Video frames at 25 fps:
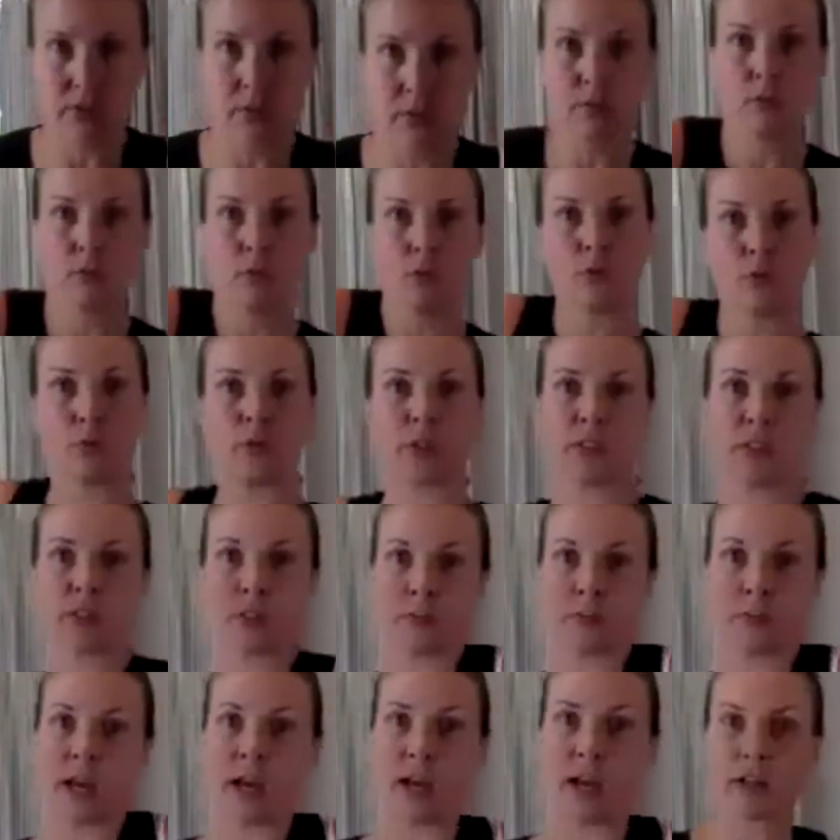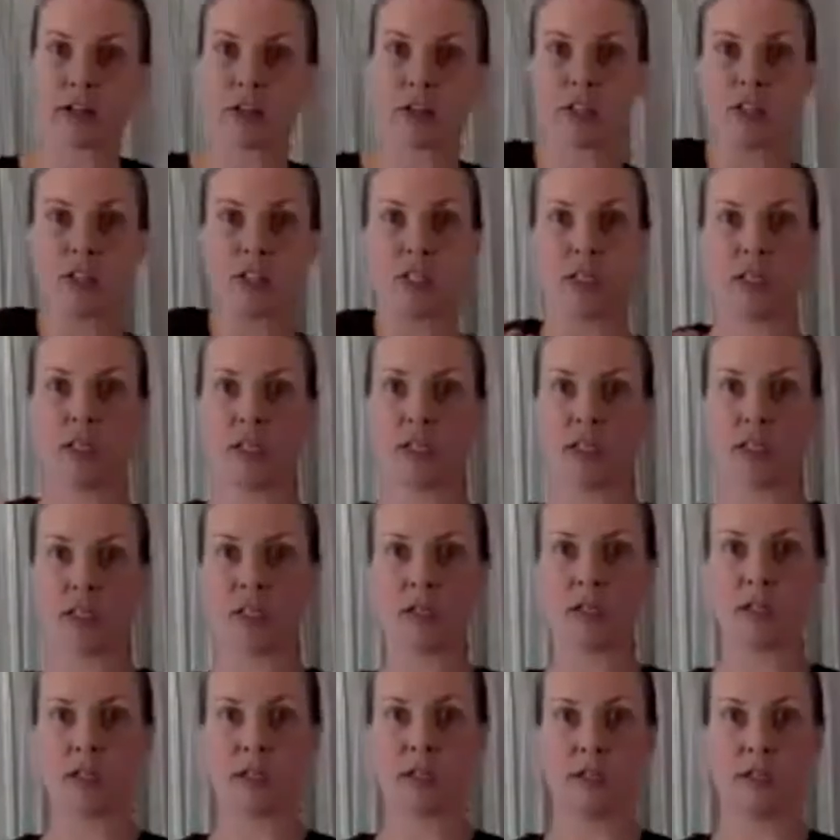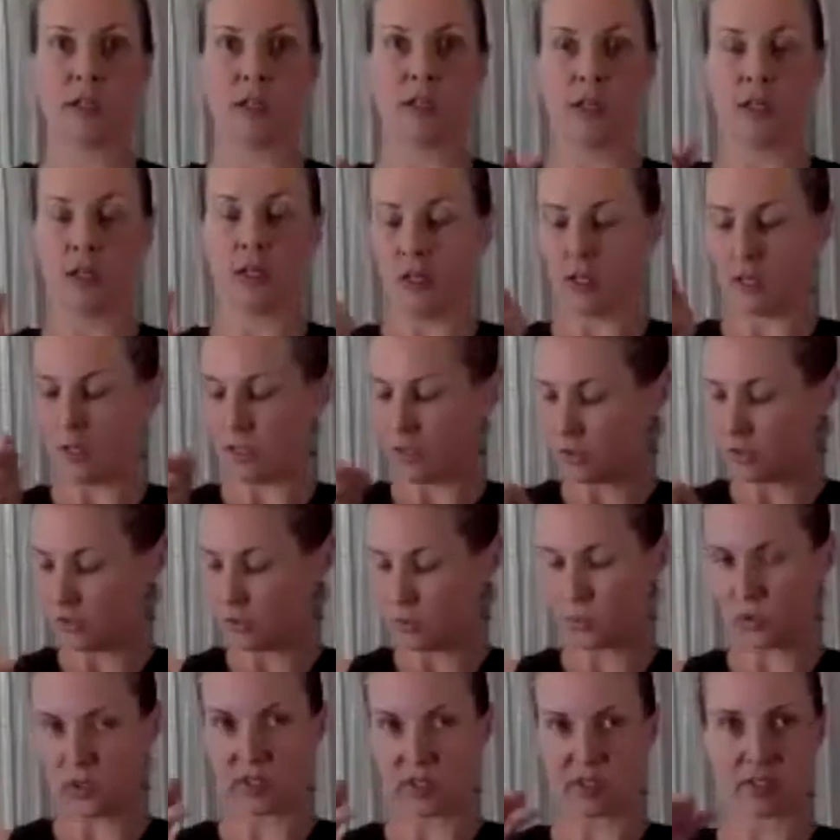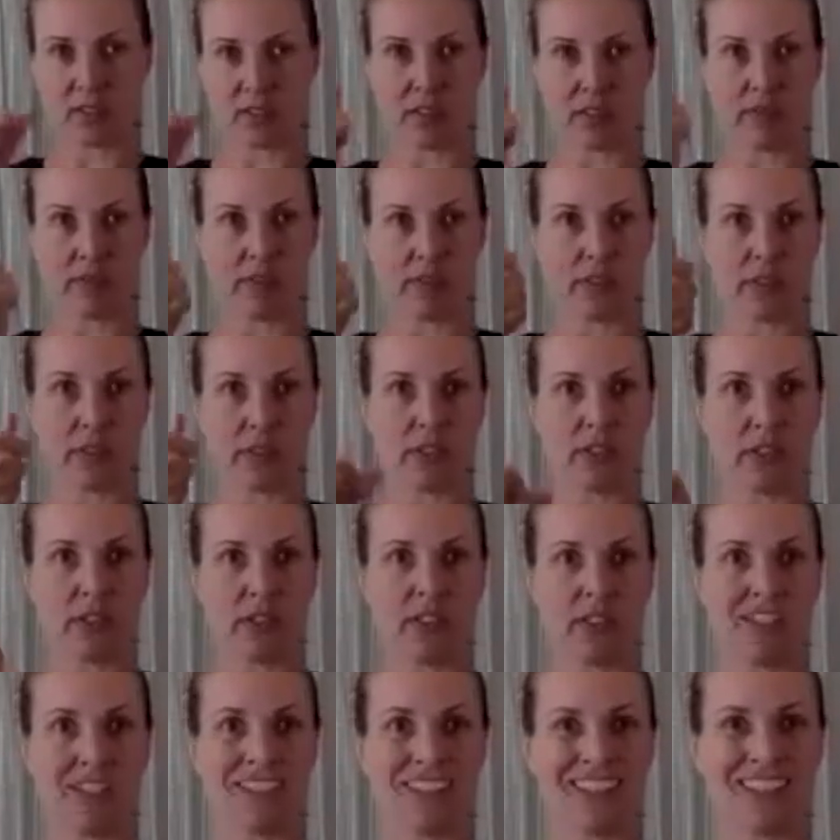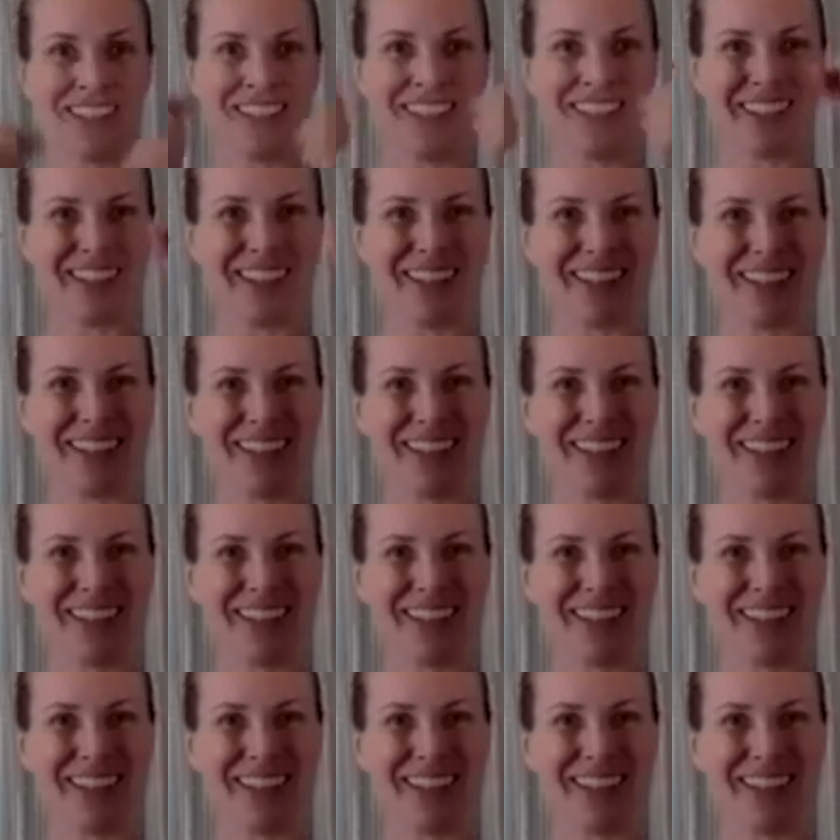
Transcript: movement, some action. The wrists even, yeah.